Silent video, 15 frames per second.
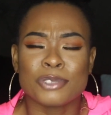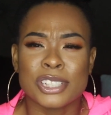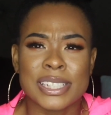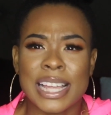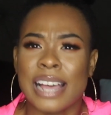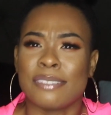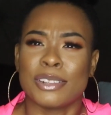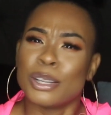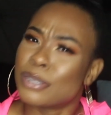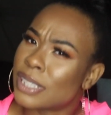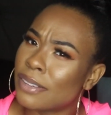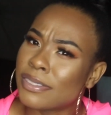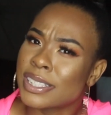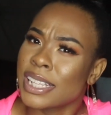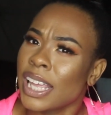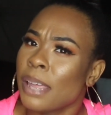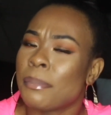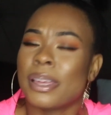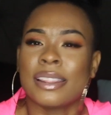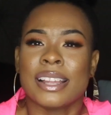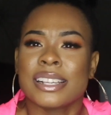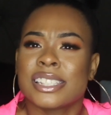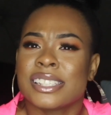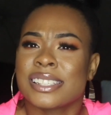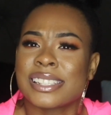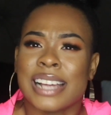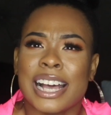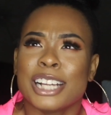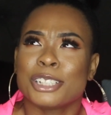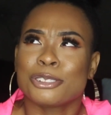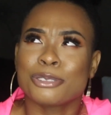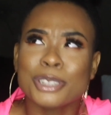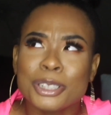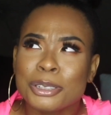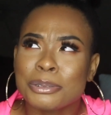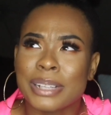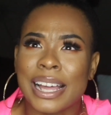just have low self-esteem, and that's just not true.